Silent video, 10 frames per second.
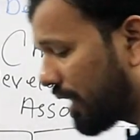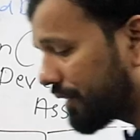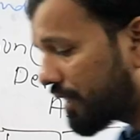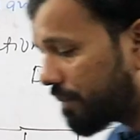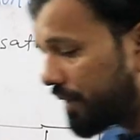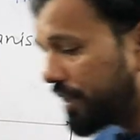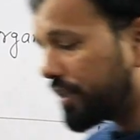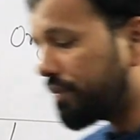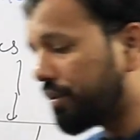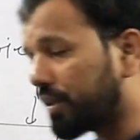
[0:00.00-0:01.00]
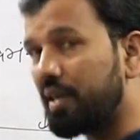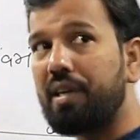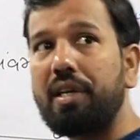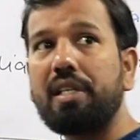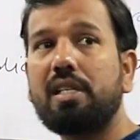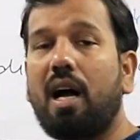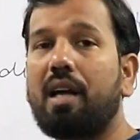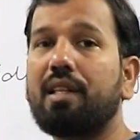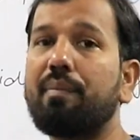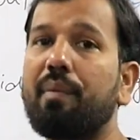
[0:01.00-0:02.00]
and there are 184 countries
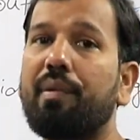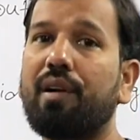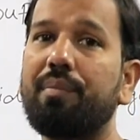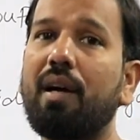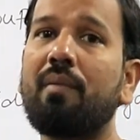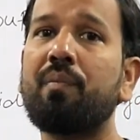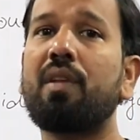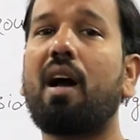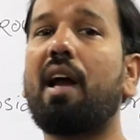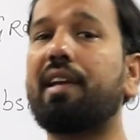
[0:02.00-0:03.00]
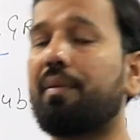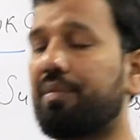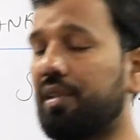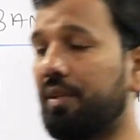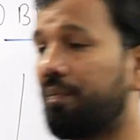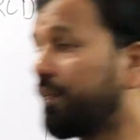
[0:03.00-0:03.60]
are the member of the IFC.